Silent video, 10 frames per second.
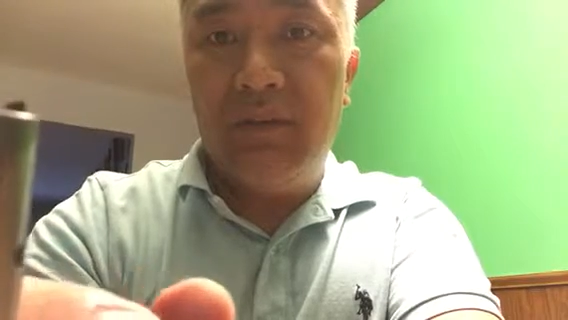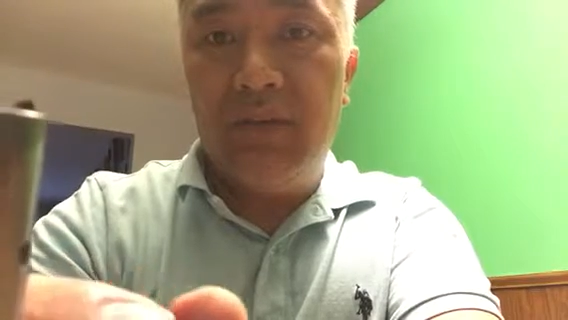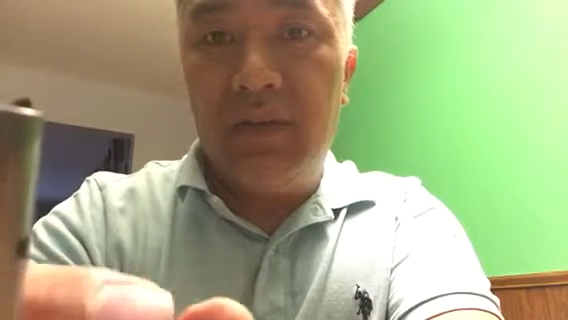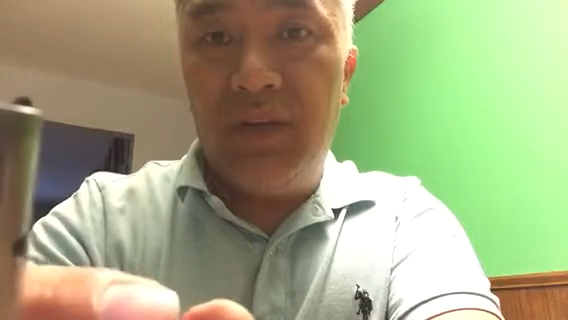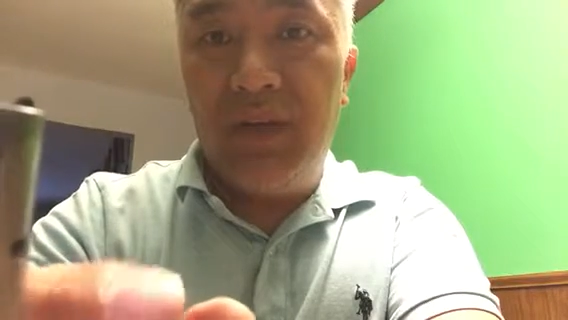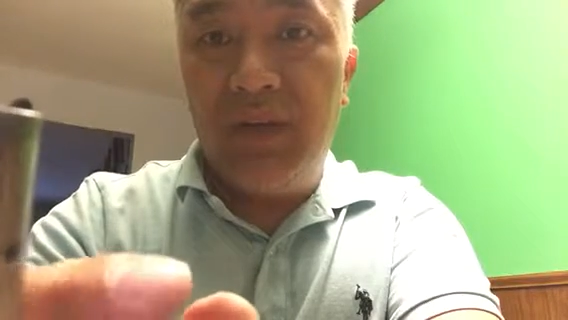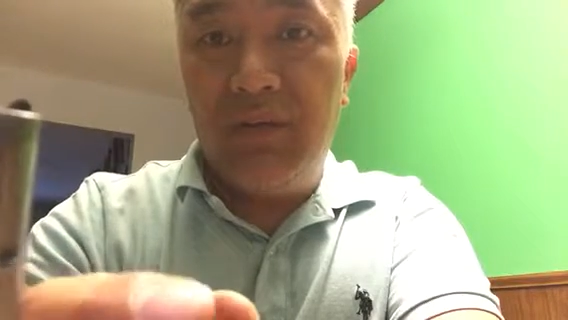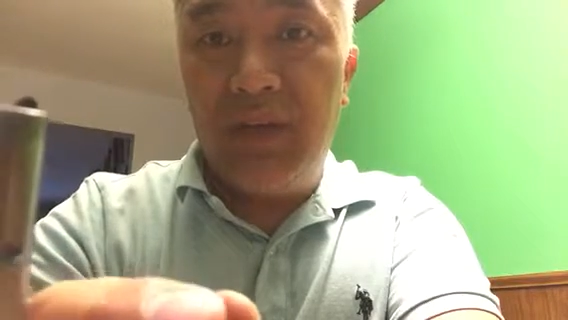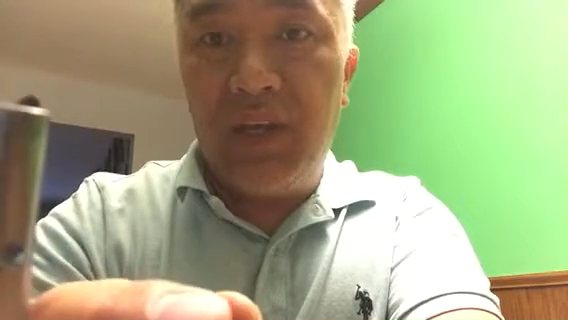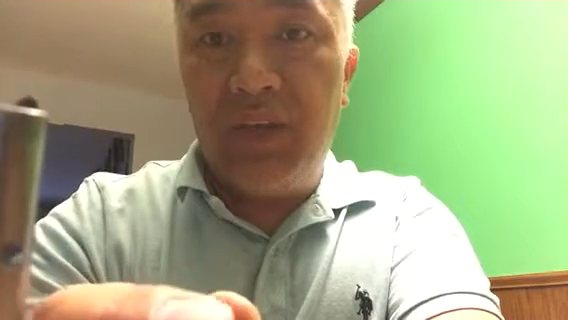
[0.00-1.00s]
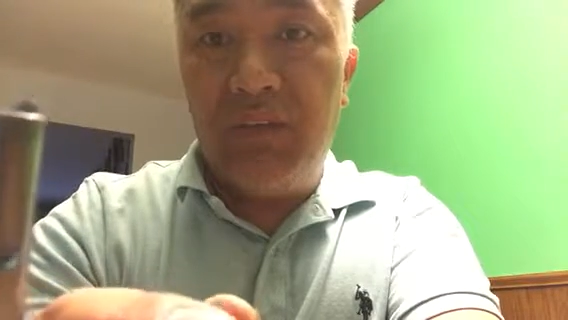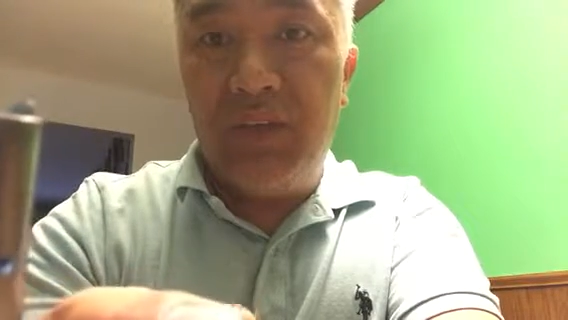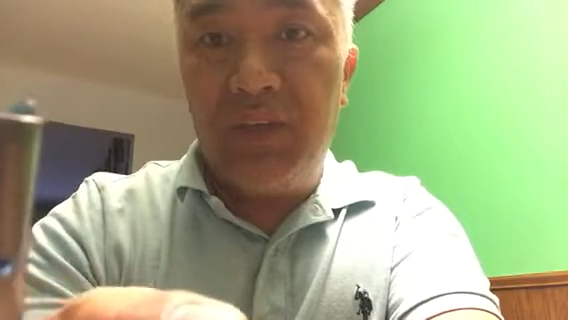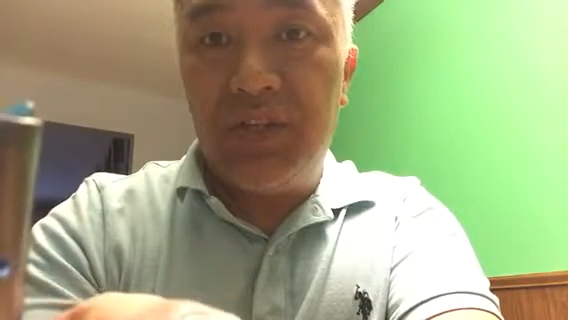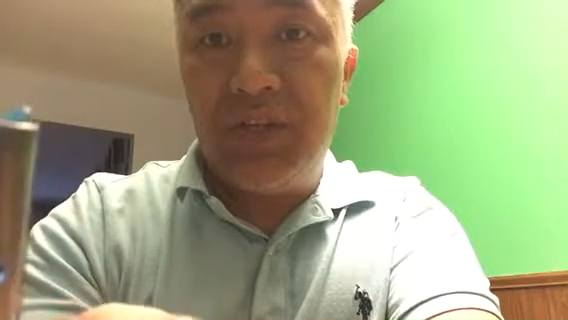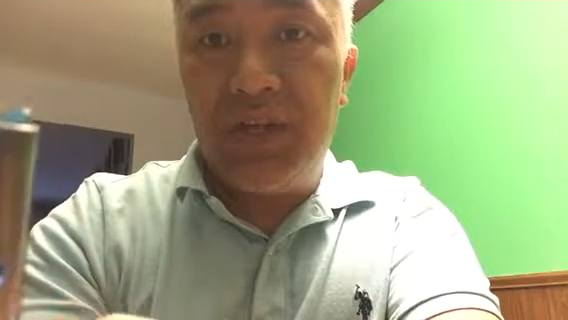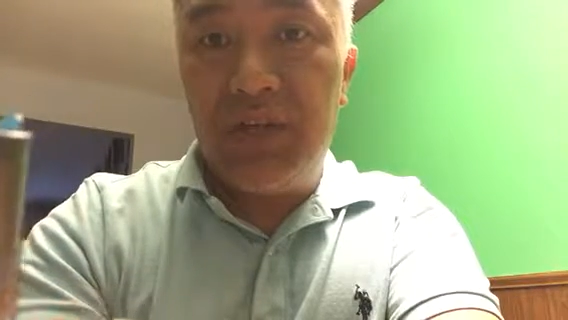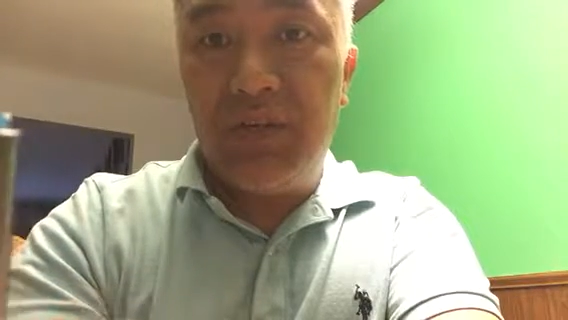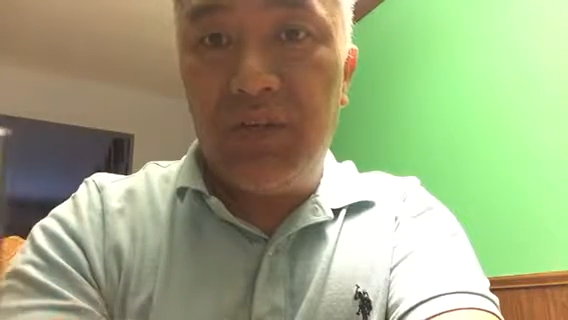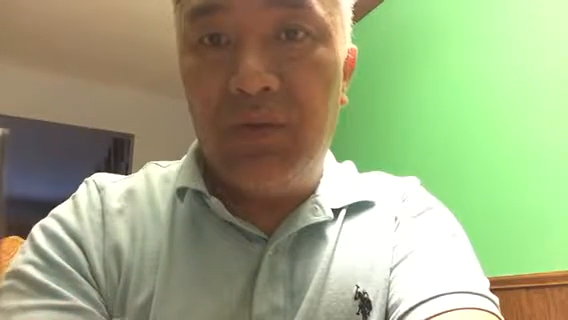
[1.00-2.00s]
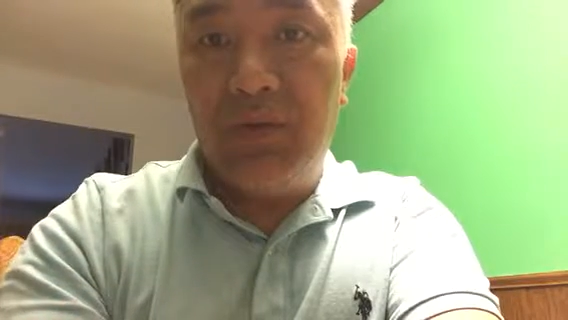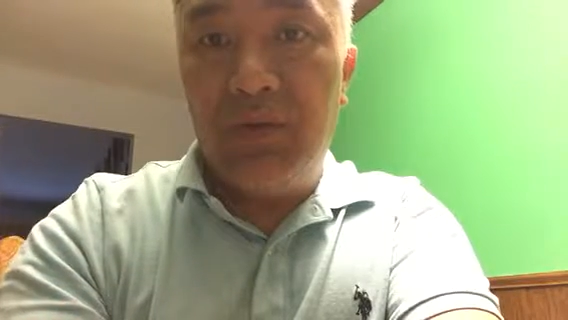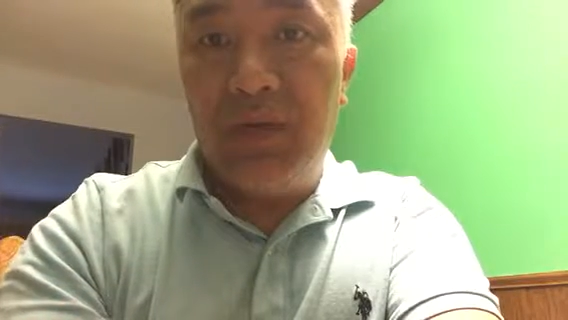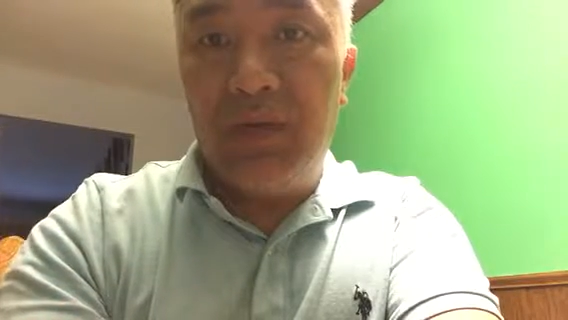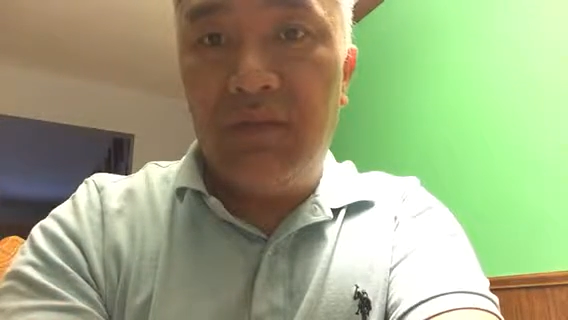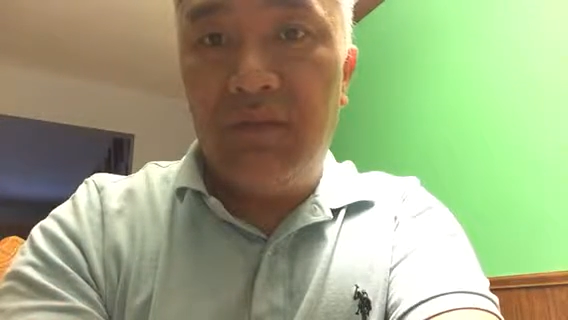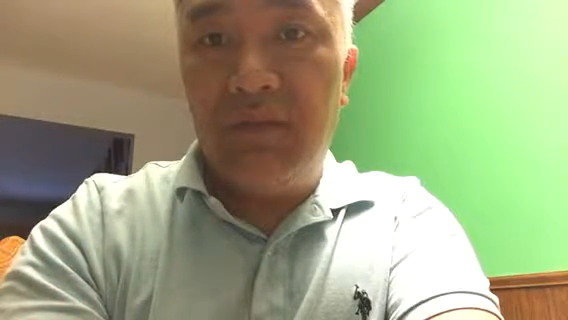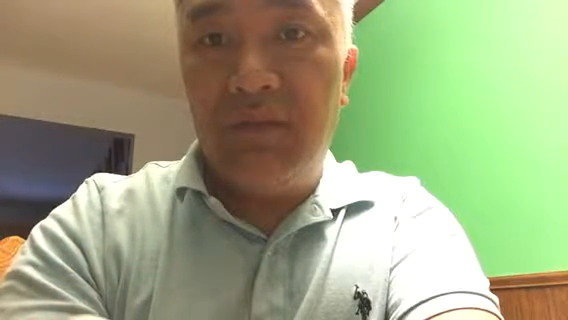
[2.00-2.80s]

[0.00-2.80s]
But now every shot goes off.